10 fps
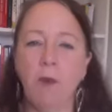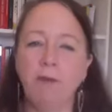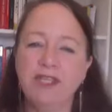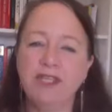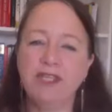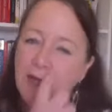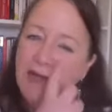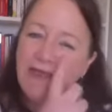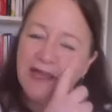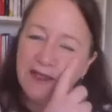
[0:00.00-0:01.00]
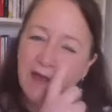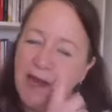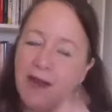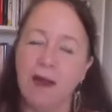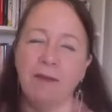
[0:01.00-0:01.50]
what would you? I mean, that
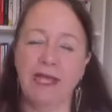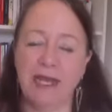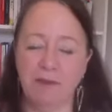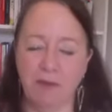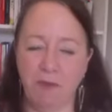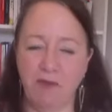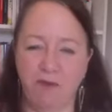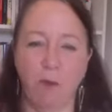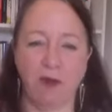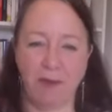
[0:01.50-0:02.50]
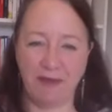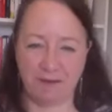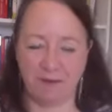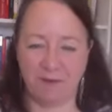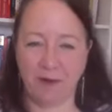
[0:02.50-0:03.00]
I mean, I'm you. We, we've talked about
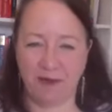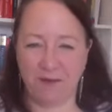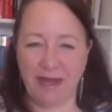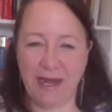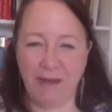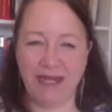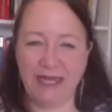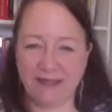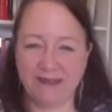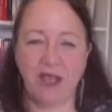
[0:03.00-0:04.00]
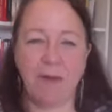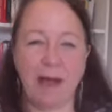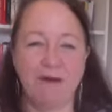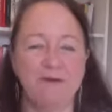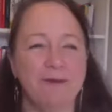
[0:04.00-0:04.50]
this before, haven't yeah, we? It's yeah, so
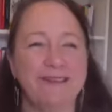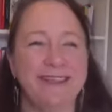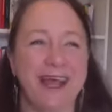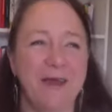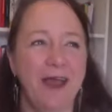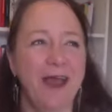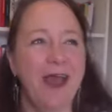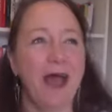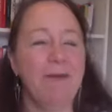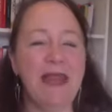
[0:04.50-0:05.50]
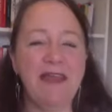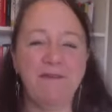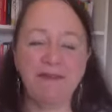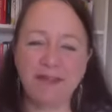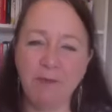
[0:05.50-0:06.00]
powerful. So, I mean, if,
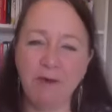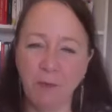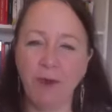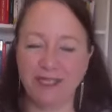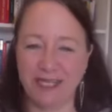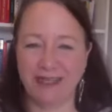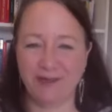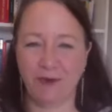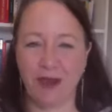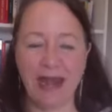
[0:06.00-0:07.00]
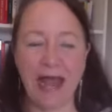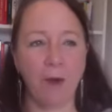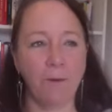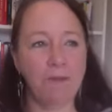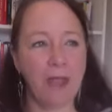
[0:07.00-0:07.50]
if someone's watching this right
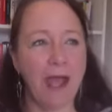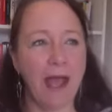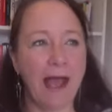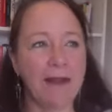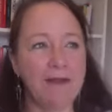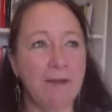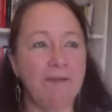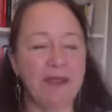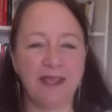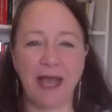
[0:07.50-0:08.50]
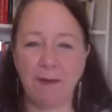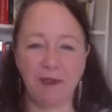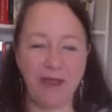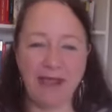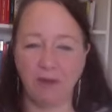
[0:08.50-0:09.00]
now, and um, there's a couple of
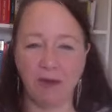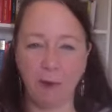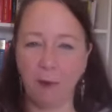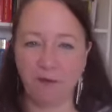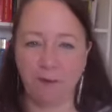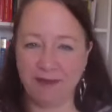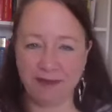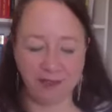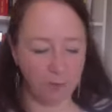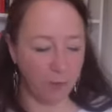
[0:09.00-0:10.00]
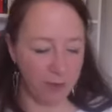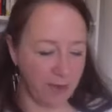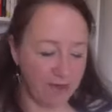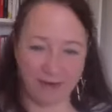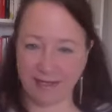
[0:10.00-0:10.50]
things I want to pull from this, because you, what you're
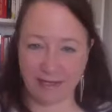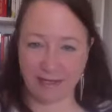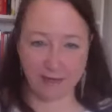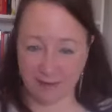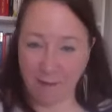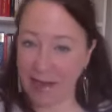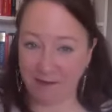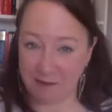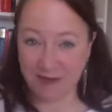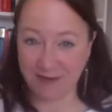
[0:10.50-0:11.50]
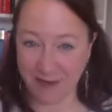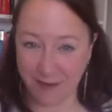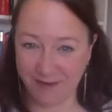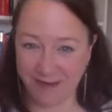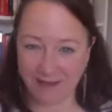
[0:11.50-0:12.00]
giving us here is amazing,
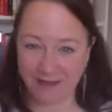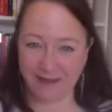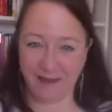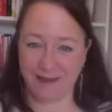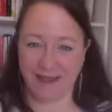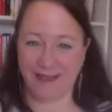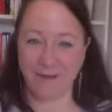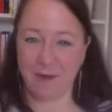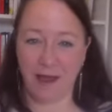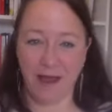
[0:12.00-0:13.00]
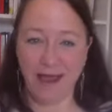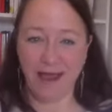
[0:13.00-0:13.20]
amazing content. So, thank you. But oh,